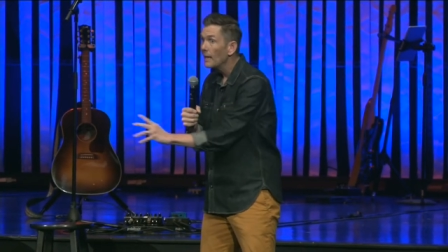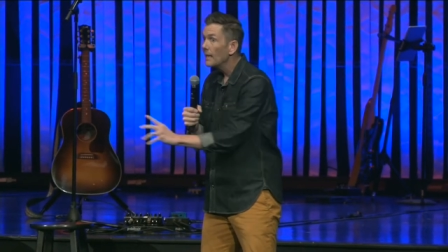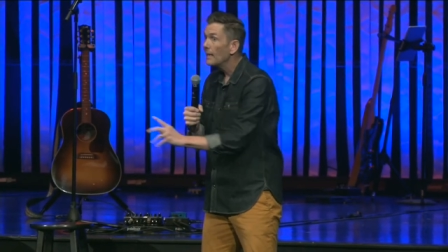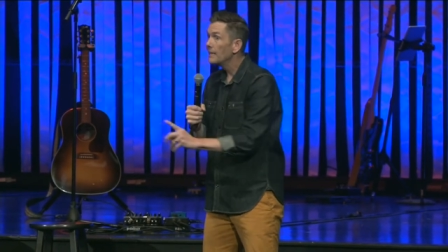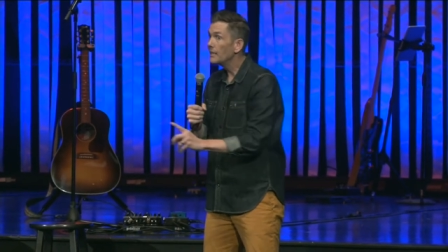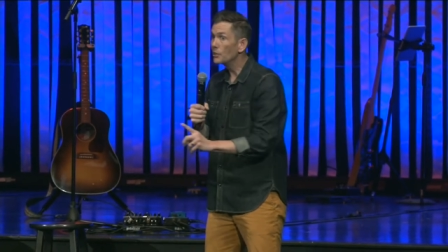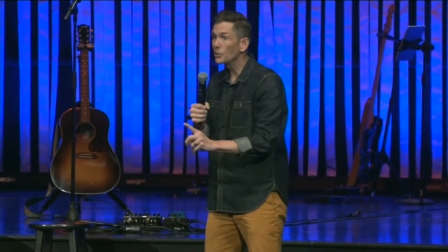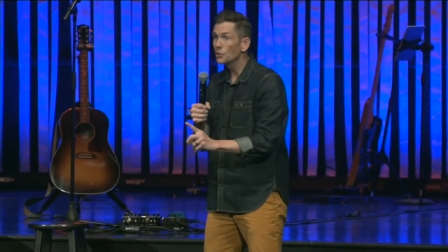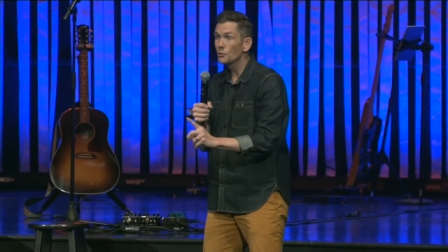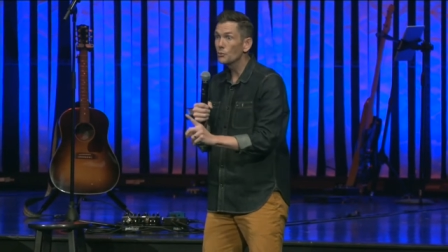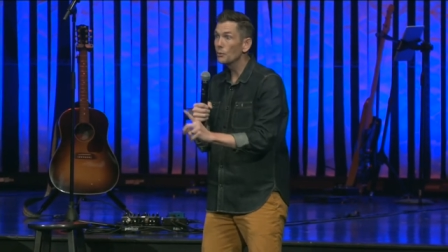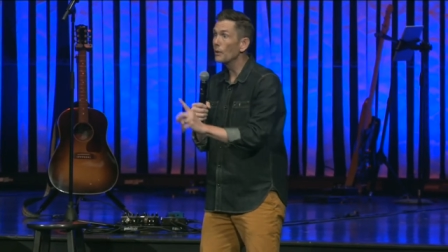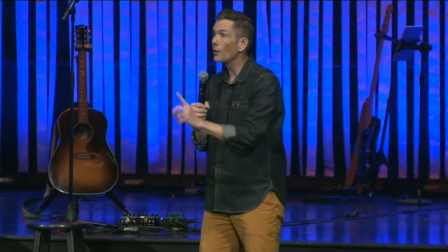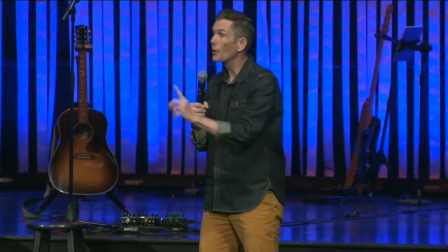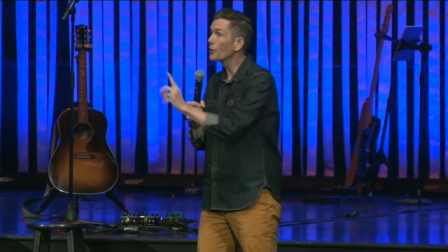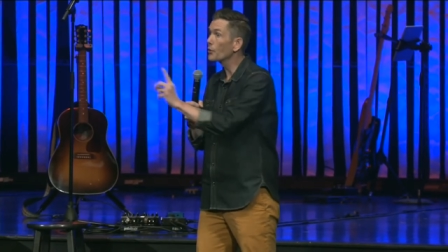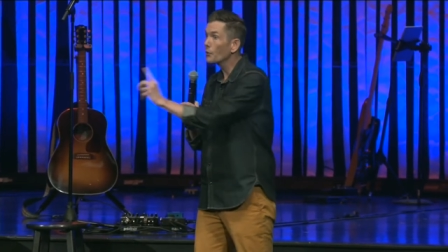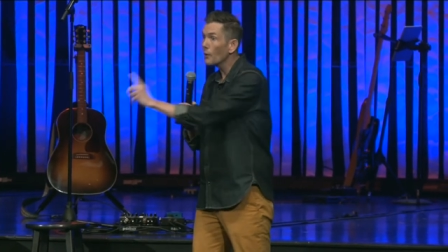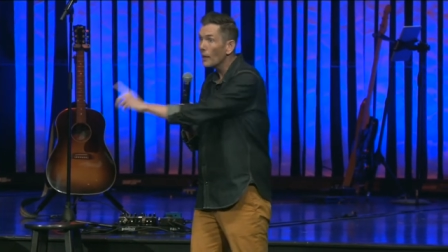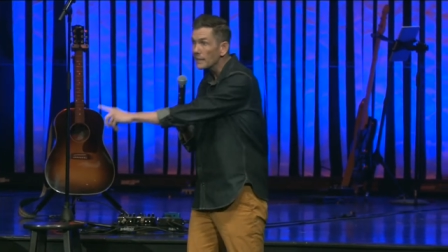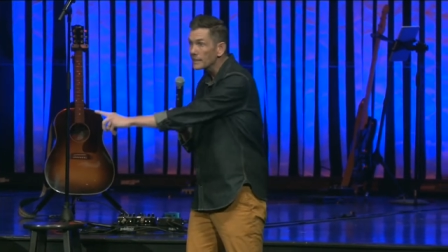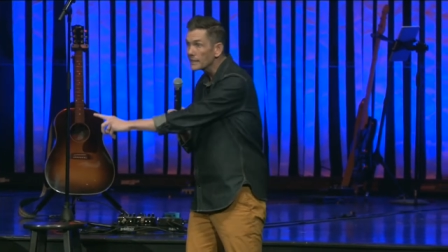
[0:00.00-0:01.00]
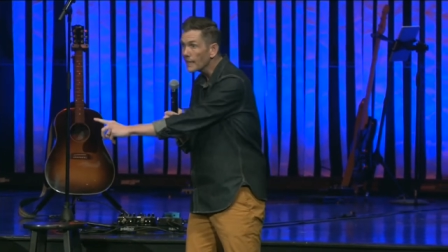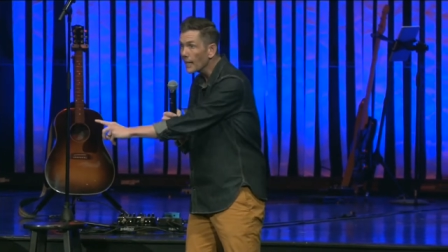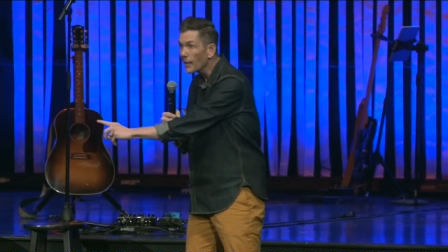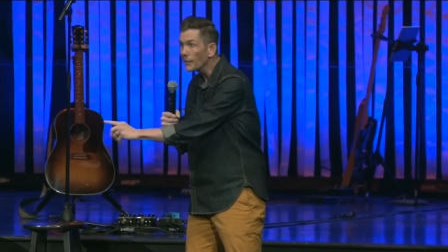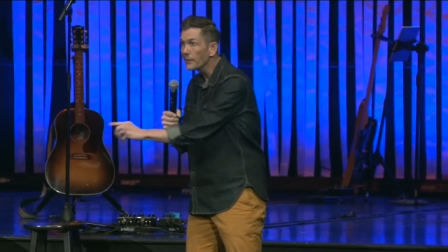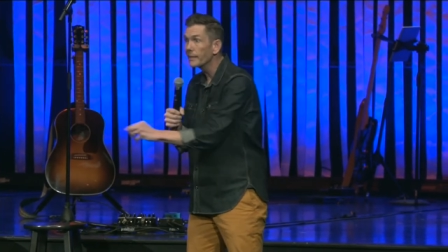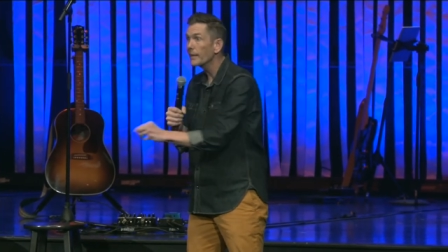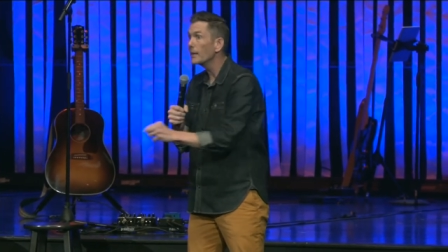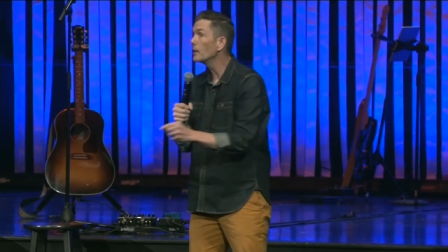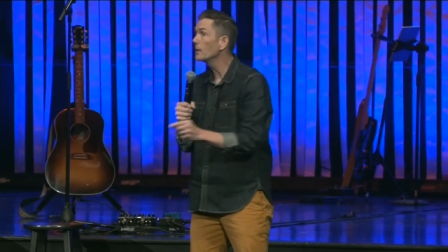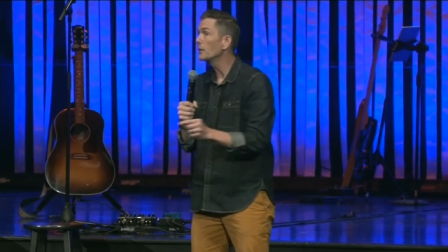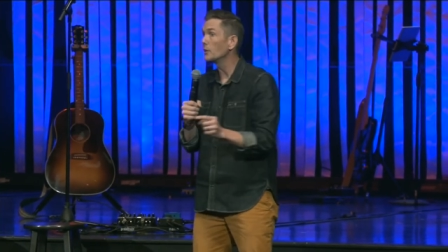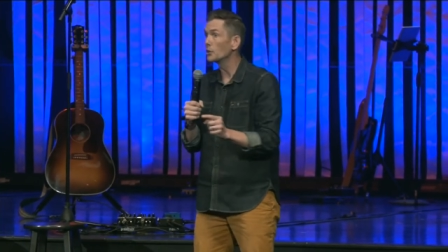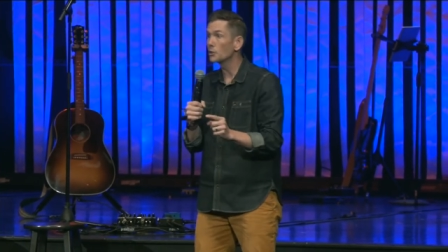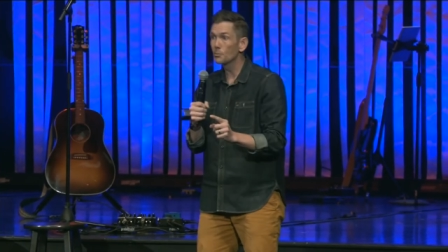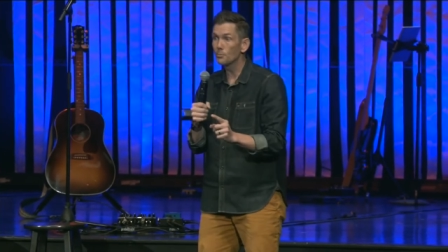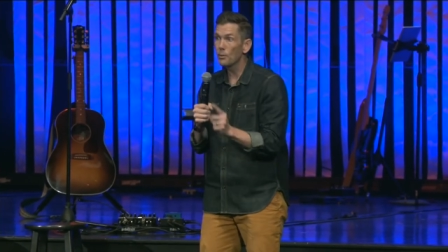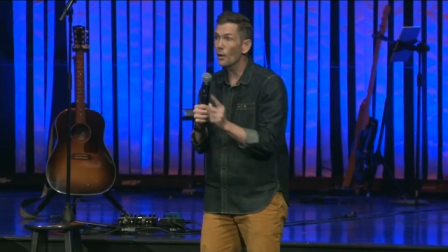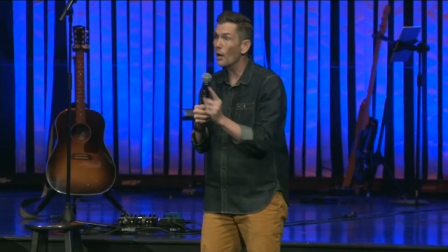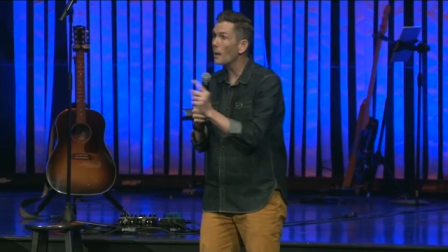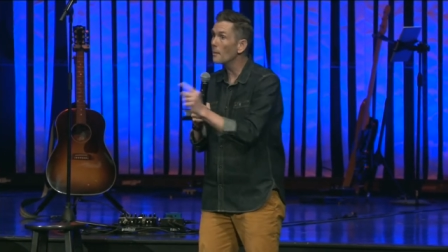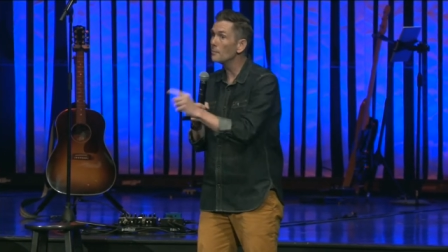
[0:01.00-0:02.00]
There's real threats out there. There's
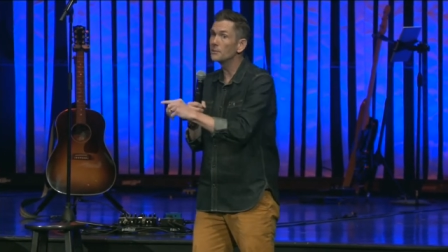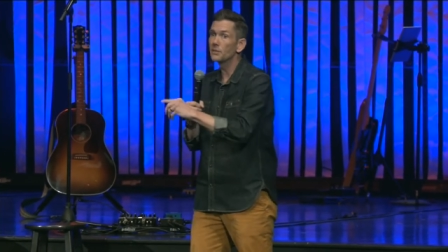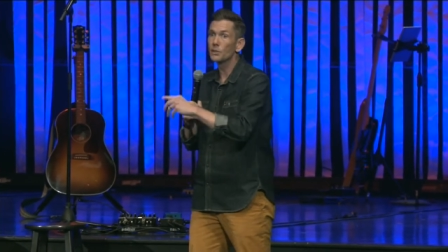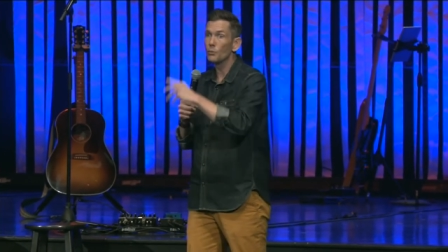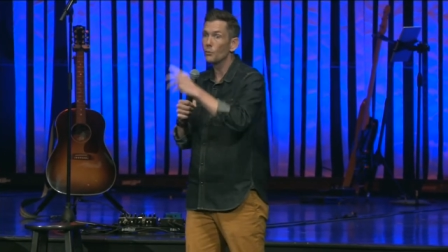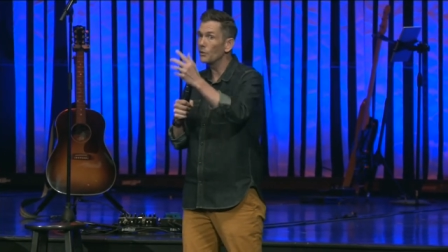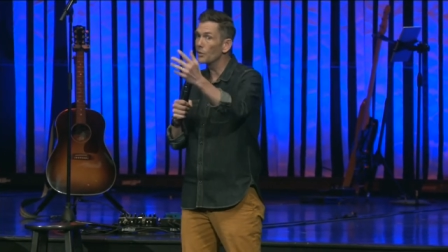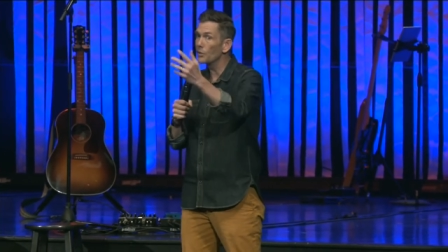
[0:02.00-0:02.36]
problems that will